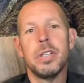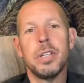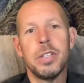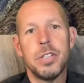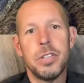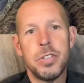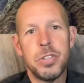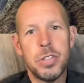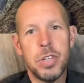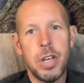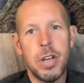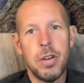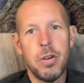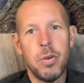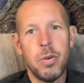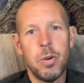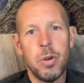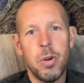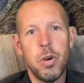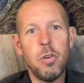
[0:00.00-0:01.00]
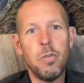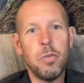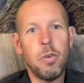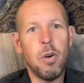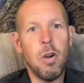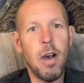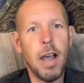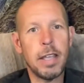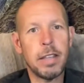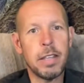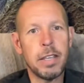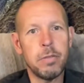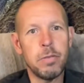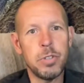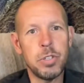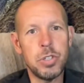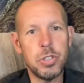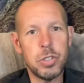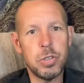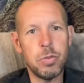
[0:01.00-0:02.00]
So overall, I think it
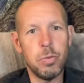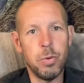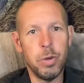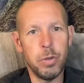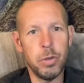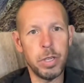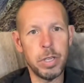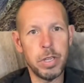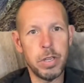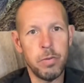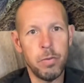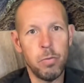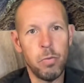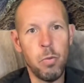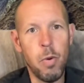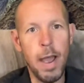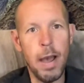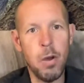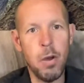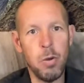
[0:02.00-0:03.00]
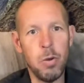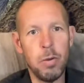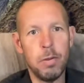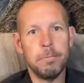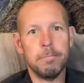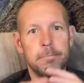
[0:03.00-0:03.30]
was just a really well